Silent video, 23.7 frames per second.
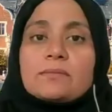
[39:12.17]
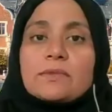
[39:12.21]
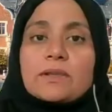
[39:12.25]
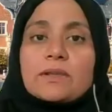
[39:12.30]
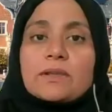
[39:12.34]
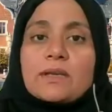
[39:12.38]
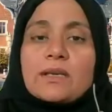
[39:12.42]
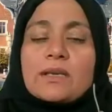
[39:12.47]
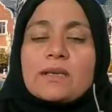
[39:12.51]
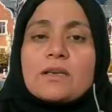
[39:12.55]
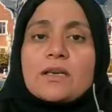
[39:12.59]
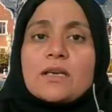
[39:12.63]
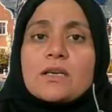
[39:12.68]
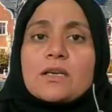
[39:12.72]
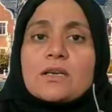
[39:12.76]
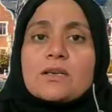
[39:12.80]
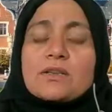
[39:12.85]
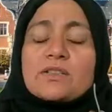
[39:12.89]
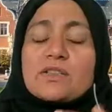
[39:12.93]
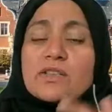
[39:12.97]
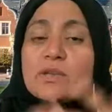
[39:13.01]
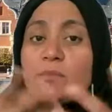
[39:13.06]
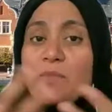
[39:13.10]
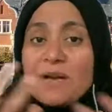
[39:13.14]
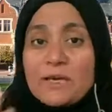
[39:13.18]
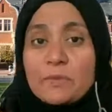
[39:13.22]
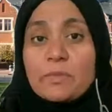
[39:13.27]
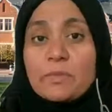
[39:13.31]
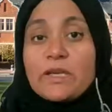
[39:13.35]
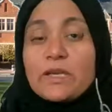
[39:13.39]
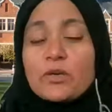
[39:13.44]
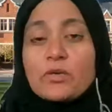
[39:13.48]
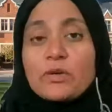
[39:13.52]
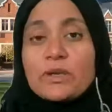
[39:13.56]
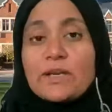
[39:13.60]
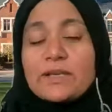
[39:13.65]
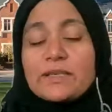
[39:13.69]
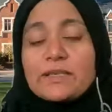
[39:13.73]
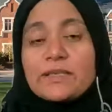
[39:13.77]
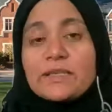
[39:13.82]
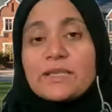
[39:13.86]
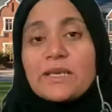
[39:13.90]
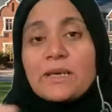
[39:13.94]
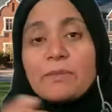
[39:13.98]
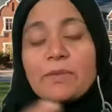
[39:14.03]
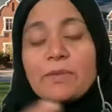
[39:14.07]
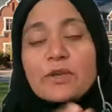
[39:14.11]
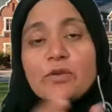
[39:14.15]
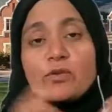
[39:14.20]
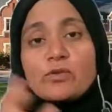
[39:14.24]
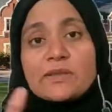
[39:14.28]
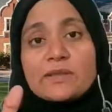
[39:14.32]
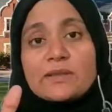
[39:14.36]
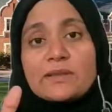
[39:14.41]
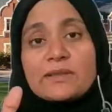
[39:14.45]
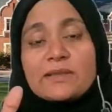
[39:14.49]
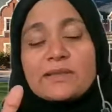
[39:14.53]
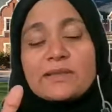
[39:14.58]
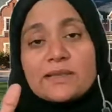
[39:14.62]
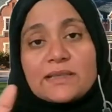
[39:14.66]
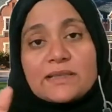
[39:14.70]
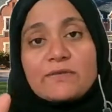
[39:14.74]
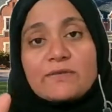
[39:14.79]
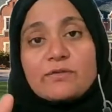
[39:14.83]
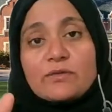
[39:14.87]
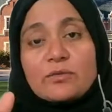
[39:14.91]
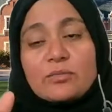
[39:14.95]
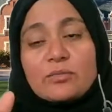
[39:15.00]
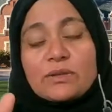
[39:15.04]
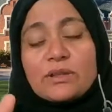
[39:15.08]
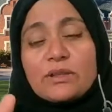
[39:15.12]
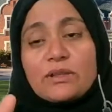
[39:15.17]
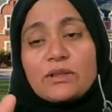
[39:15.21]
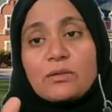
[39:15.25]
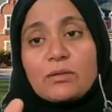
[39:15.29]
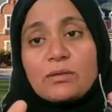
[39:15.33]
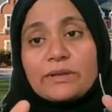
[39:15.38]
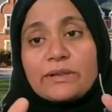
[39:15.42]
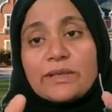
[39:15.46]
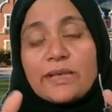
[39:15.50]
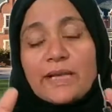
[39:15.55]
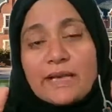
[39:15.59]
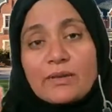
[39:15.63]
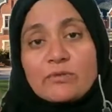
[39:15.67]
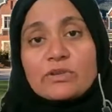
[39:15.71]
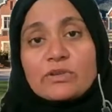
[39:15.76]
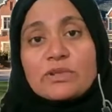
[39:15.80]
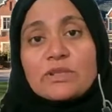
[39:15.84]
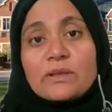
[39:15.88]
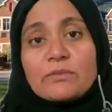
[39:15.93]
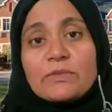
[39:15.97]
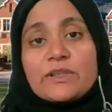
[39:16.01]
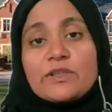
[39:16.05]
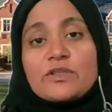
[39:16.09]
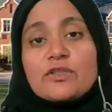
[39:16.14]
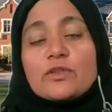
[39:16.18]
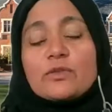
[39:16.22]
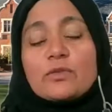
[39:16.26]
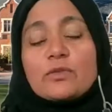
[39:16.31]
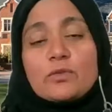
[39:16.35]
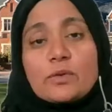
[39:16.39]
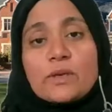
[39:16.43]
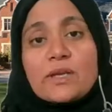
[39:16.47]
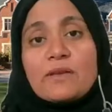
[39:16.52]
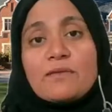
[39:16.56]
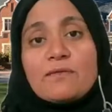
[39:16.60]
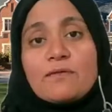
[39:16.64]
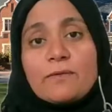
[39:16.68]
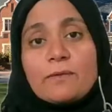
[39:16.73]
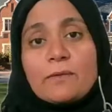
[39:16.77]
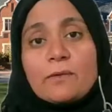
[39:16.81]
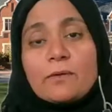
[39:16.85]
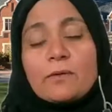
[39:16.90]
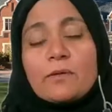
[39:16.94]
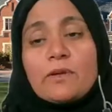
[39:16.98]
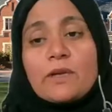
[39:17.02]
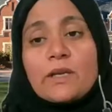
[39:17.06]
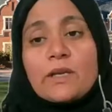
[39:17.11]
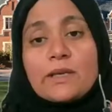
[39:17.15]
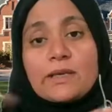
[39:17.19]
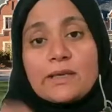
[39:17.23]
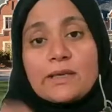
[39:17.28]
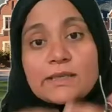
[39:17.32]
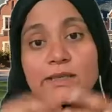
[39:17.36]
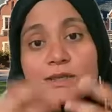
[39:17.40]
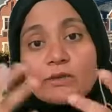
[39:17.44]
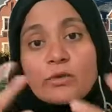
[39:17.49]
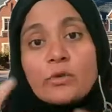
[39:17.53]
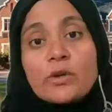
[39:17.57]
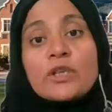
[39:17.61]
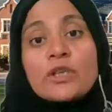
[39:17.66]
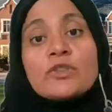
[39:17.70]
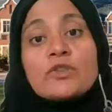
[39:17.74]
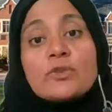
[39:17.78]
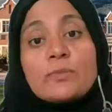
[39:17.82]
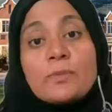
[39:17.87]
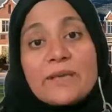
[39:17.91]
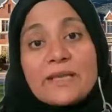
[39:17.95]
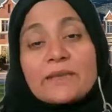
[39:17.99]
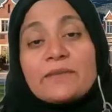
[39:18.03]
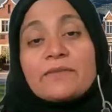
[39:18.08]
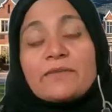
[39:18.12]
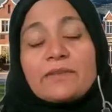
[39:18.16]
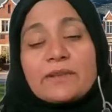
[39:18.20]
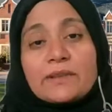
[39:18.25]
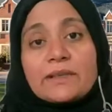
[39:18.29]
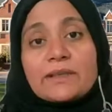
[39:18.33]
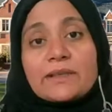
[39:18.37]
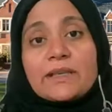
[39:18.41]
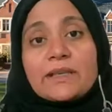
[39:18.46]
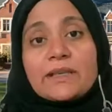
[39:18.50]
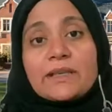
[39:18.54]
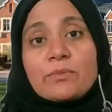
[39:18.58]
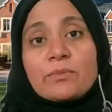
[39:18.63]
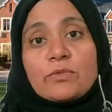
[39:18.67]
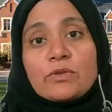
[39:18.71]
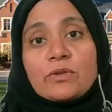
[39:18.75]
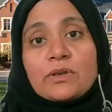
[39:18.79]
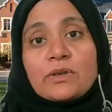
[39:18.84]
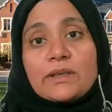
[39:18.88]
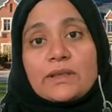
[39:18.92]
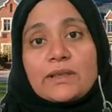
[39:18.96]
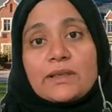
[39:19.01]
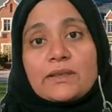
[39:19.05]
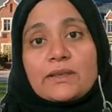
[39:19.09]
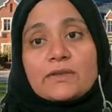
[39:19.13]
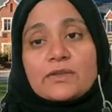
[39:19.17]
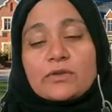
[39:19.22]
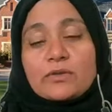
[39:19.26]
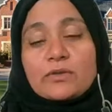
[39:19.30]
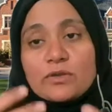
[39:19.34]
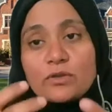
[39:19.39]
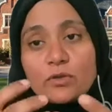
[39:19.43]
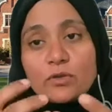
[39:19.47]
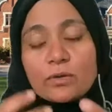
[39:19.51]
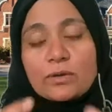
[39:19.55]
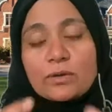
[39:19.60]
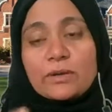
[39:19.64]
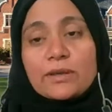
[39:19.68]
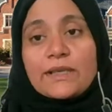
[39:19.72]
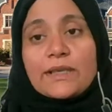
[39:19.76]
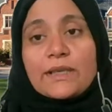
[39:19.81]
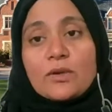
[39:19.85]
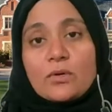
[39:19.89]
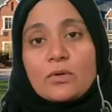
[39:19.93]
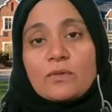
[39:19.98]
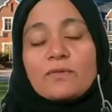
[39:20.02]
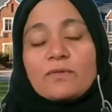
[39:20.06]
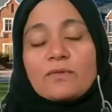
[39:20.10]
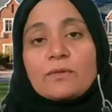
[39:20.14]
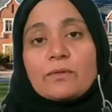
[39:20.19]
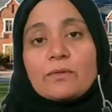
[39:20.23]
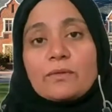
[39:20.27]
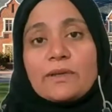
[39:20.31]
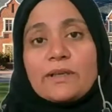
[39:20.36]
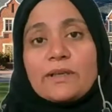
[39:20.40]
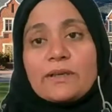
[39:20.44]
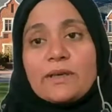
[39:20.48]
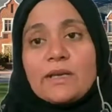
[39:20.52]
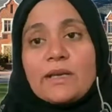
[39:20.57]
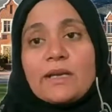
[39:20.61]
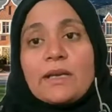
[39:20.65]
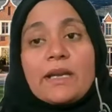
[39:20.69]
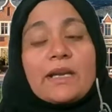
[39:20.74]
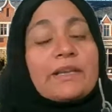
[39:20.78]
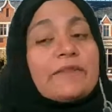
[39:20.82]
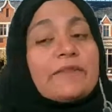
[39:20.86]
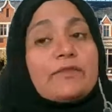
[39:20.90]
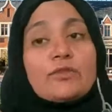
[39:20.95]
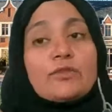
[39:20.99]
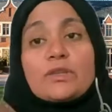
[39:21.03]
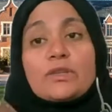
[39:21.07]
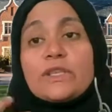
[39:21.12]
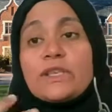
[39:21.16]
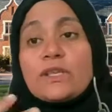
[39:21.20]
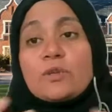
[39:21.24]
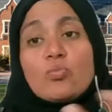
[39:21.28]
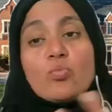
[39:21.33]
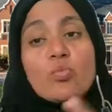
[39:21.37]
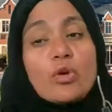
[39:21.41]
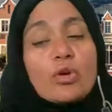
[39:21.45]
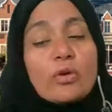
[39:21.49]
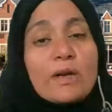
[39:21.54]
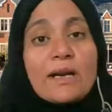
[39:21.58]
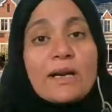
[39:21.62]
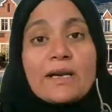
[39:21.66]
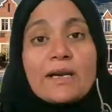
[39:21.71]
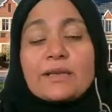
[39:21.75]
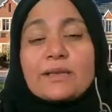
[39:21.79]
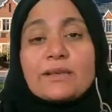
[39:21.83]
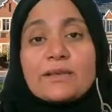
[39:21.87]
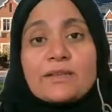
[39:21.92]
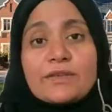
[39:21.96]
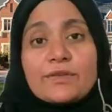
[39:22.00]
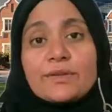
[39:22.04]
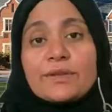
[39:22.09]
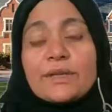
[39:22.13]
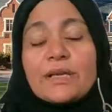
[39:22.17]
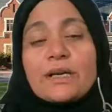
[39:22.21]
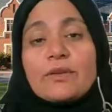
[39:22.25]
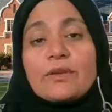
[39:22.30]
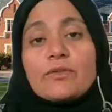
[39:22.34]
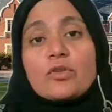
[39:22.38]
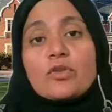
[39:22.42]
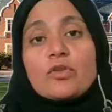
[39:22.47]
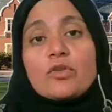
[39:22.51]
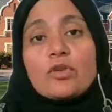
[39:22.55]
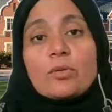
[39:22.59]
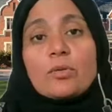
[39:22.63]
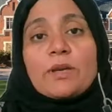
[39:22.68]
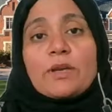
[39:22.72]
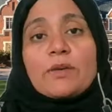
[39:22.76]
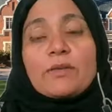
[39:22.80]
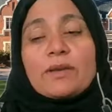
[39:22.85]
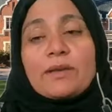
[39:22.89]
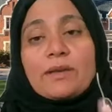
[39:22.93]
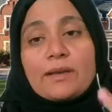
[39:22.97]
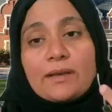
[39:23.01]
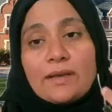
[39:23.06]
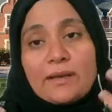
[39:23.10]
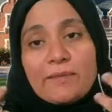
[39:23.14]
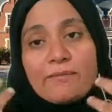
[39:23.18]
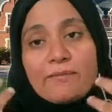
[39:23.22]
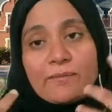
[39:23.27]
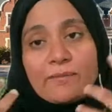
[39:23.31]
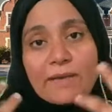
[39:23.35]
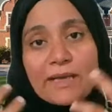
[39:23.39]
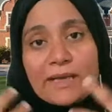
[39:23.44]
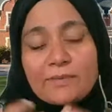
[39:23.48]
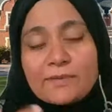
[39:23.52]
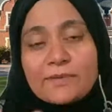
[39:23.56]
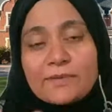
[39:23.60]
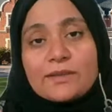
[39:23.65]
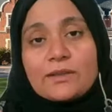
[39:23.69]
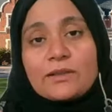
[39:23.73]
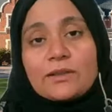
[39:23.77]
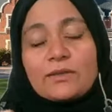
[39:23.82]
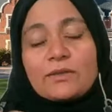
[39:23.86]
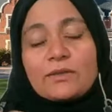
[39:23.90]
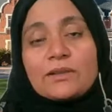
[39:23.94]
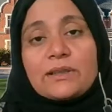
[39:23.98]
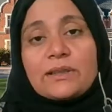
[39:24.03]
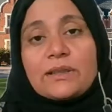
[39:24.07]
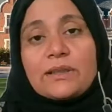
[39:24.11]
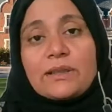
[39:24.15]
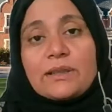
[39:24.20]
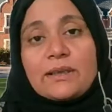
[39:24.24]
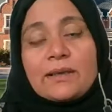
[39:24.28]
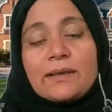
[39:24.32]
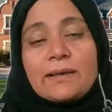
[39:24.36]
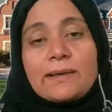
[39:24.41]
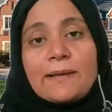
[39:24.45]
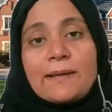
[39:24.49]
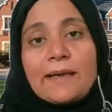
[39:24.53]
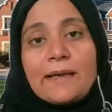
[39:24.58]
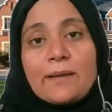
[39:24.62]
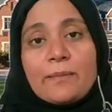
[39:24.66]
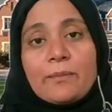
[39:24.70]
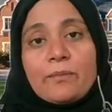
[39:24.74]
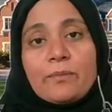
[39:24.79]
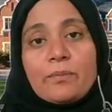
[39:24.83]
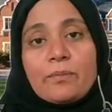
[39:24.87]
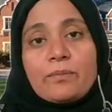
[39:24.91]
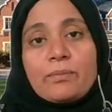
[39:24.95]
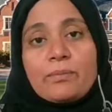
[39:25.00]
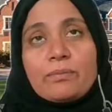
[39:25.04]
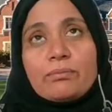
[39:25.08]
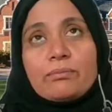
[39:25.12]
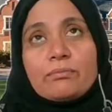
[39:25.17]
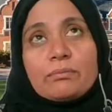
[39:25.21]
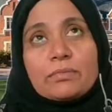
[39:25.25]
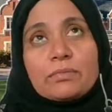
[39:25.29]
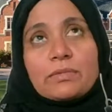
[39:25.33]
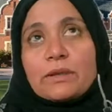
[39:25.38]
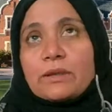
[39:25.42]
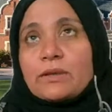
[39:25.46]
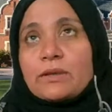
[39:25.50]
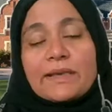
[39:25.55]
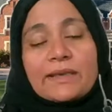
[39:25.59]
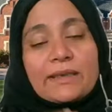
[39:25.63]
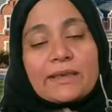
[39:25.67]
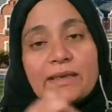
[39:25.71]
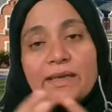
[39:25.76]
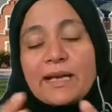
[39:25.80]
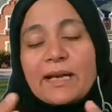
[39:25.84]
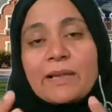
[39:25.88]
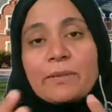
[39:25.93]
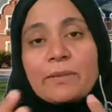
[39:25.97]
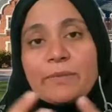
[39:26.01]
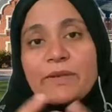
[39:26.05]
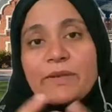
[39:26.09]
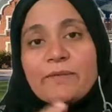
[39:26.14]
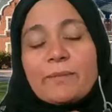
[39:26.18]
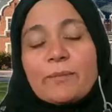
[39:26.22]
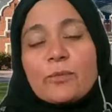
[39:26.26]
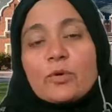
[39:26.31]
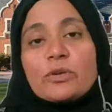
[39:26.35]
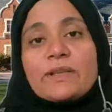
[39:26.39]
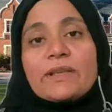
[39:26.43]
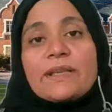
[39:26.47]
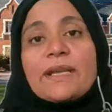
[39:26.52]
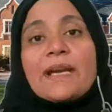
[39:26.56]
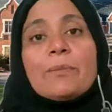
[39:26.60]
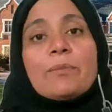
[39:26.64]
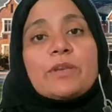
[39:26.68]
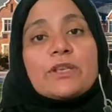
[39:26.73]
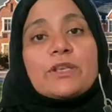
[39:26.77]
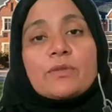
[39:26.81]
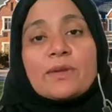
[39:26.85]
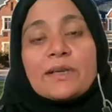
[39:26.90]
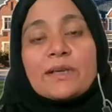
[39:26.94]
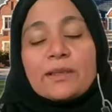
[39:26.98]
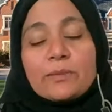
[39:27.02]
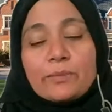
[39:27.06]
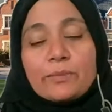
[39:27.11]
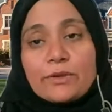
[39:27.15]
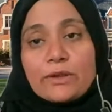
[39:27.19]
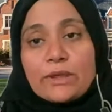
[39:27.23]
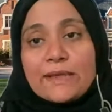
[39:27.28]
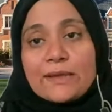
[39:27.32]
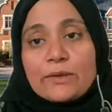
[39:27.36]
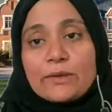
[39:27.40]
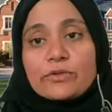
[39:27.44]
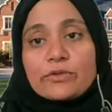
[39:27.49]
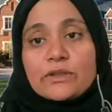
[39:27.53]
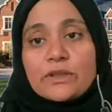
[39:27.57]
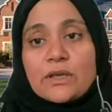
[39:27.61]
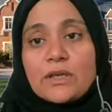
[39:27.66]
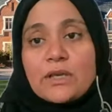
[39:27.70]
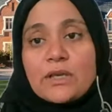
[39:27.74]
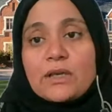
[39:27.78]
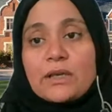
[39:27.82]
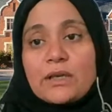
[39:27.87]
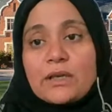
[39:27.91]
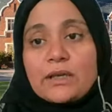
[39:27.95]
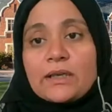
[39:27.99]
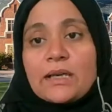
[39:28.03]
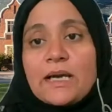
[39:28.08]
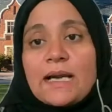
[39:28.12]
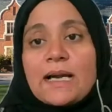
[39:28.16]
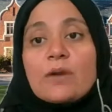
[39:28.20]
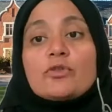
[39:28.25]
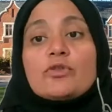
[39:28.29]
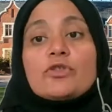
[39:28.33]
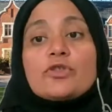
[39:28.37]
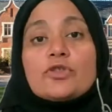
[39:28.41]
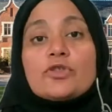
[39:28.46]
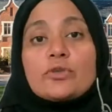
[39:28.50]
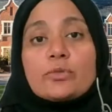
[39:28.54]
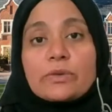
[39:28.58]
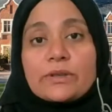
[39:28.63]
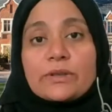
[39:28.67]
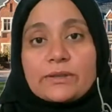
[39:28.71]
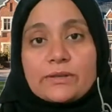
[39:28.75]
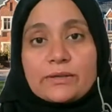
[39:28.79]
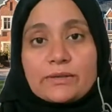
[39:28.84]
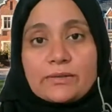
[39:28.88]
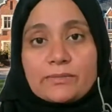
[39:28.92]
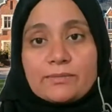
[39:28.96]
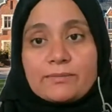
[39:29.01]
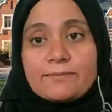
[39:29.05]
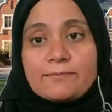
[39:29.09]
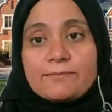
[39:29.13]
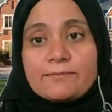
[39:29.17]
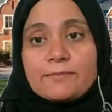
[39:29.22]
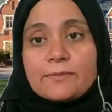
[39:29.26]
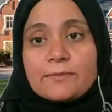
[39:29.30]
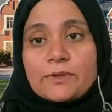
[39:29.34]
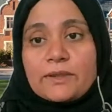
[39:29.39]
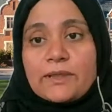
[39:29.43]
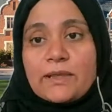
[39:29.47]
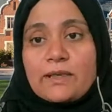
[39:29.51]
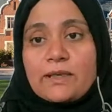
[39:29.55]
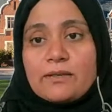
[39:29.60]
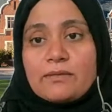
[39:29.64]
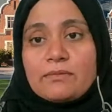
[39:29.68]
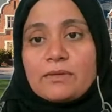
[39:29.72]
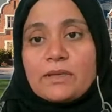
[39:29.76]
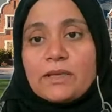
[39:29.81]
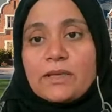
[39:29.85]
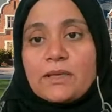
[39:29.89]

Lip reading: Okay. So it might be a good idea because the deliverable or the outcome that you're looking for is going to benefit the community. So totally go for it. And if you need more guidance on how to go about it, I'm absolutely I'll be more than happy to help you out and how to do it. Okay.